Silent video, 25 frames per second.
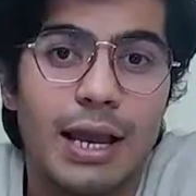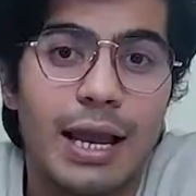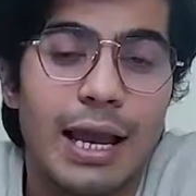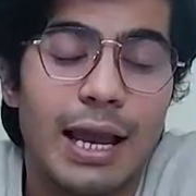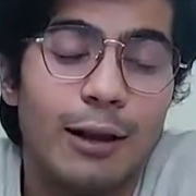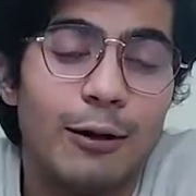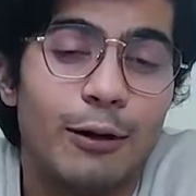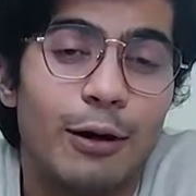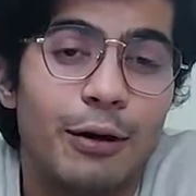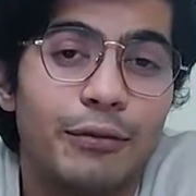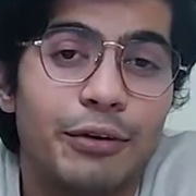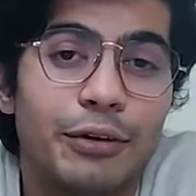
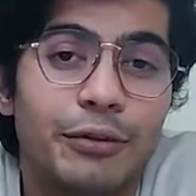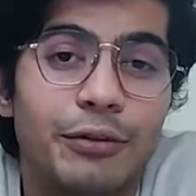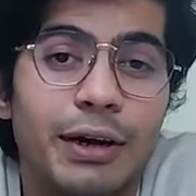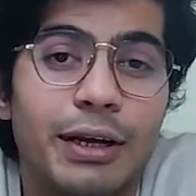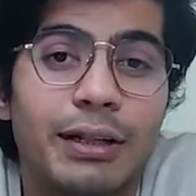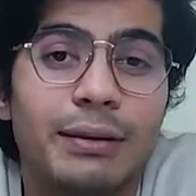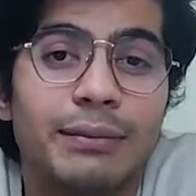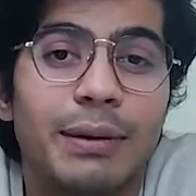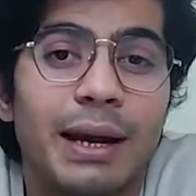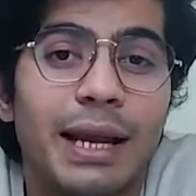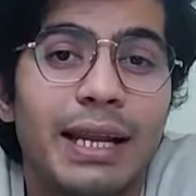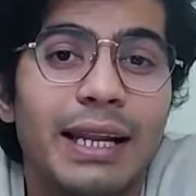Hello
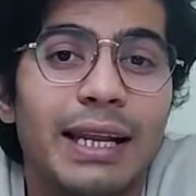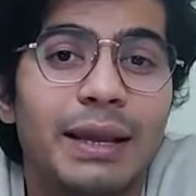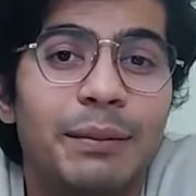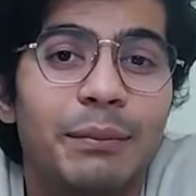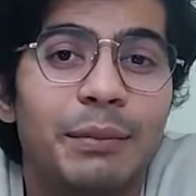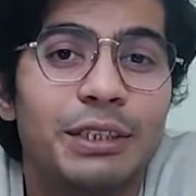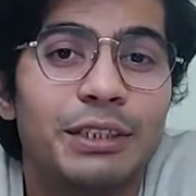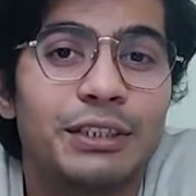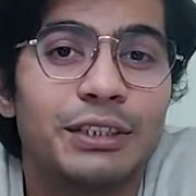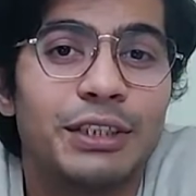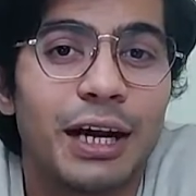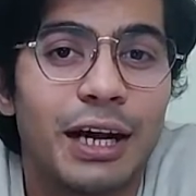everyone, my
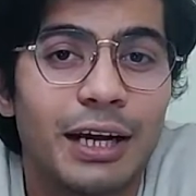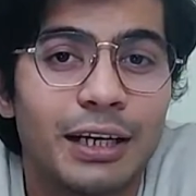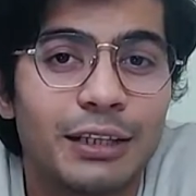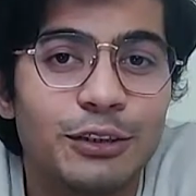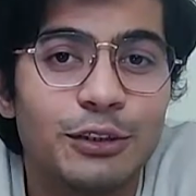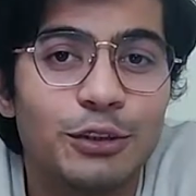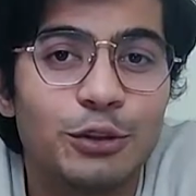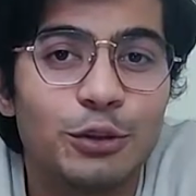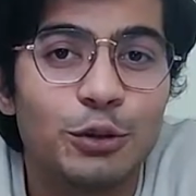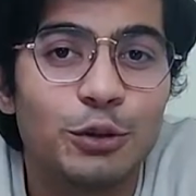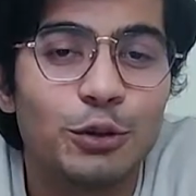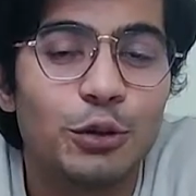name is
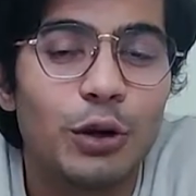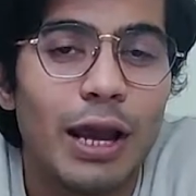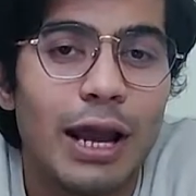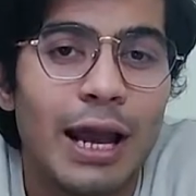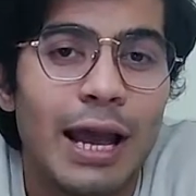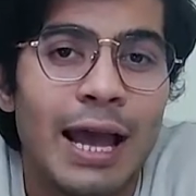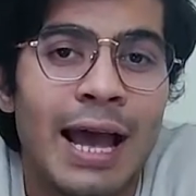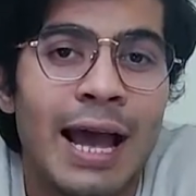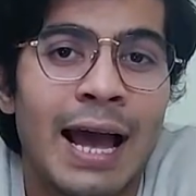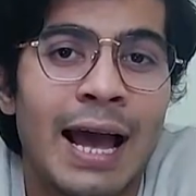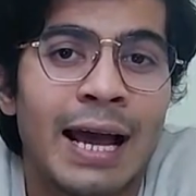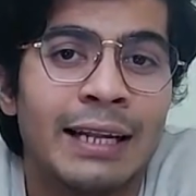Hansu,
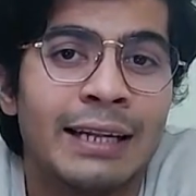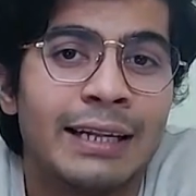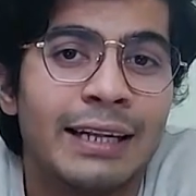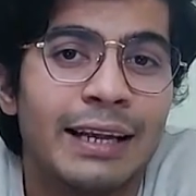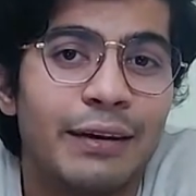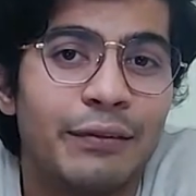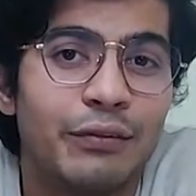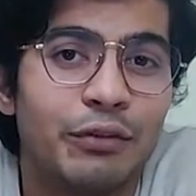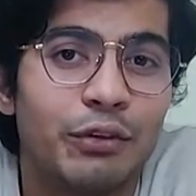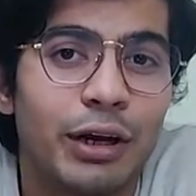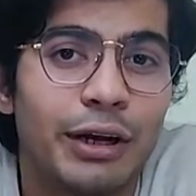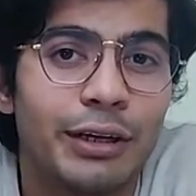and
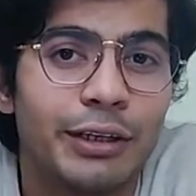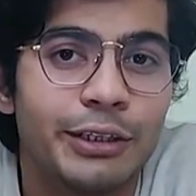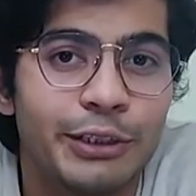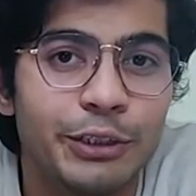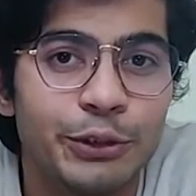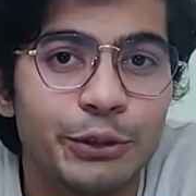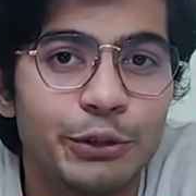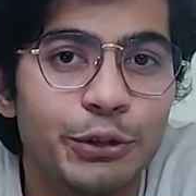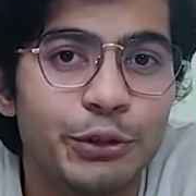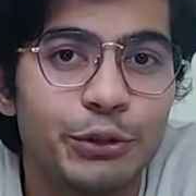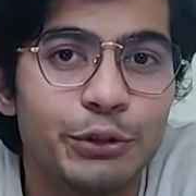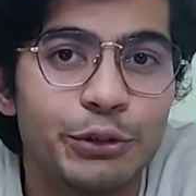if you are
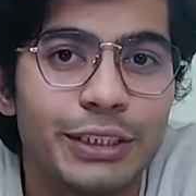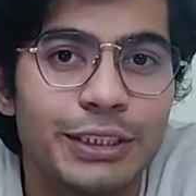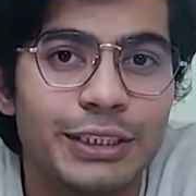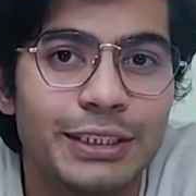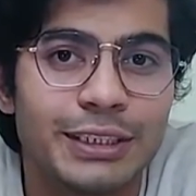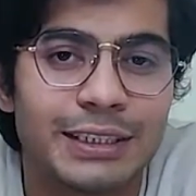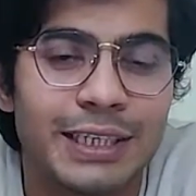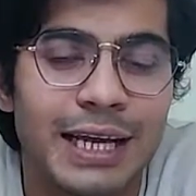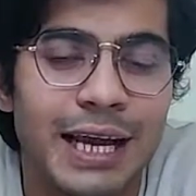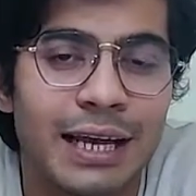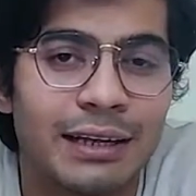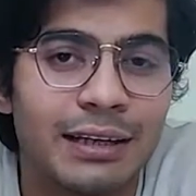new to
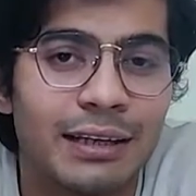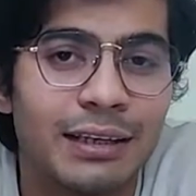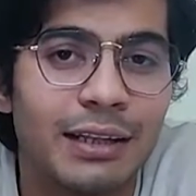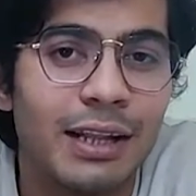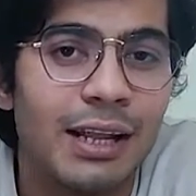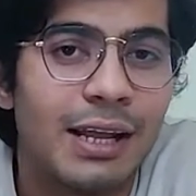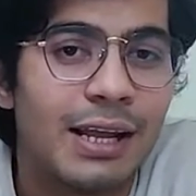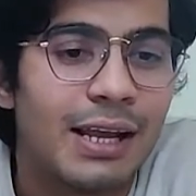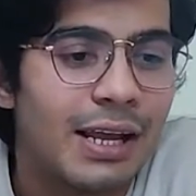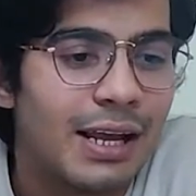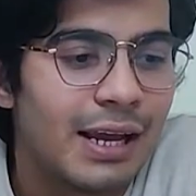this channel,